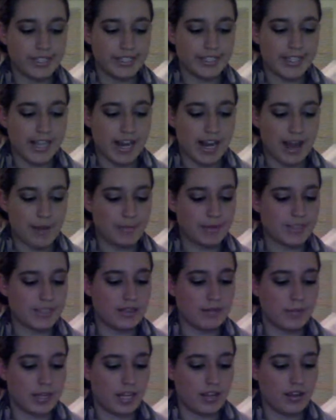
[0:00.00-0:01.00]
Because that
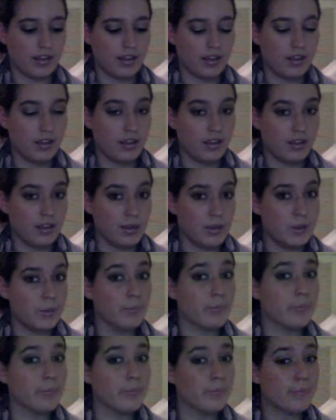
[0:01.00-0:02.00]
happens to me
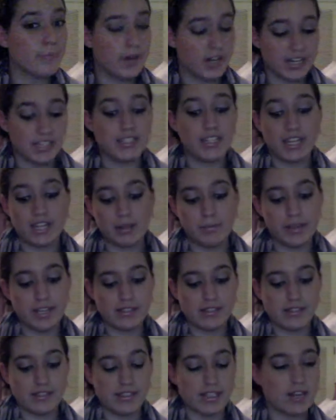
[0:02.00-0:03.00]
on a daily
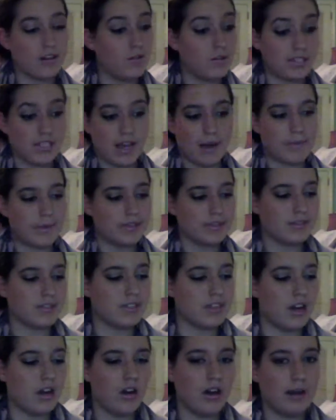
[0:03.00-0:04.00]
basis. That always
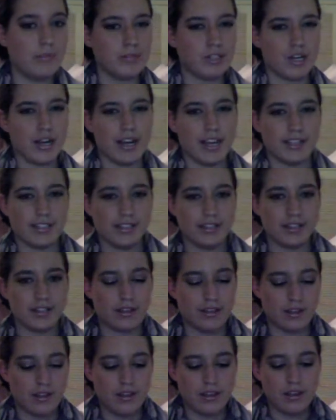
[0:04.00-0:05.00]
happens. So I'm trying
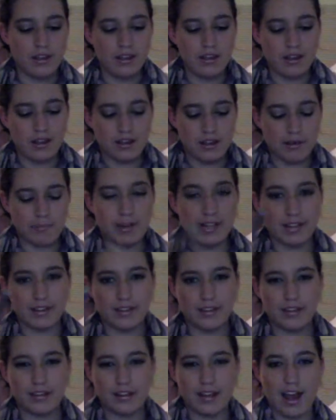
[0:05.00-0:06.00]
to,
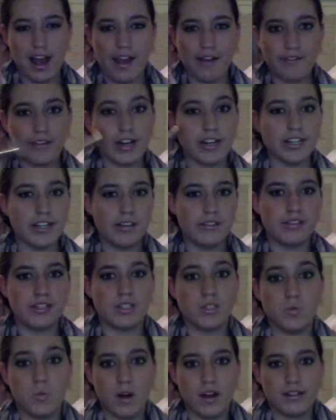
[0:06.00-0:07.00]
I've already used this